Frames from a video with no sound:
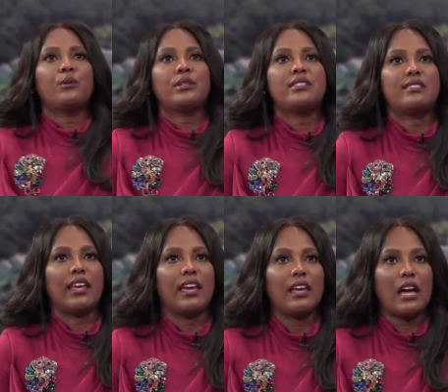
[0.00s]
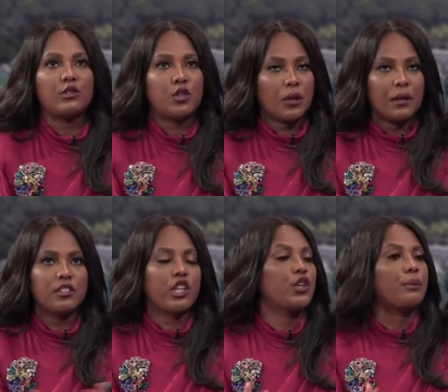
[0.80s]
would say to
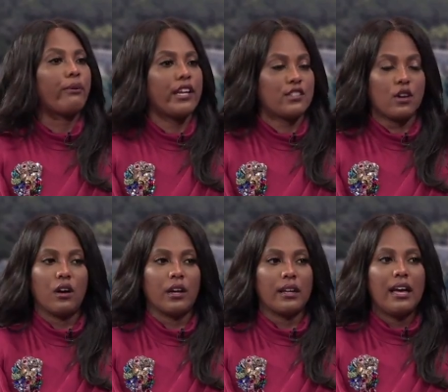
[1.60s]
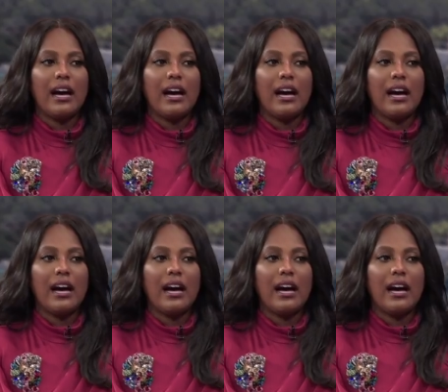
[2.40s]
continue to press on.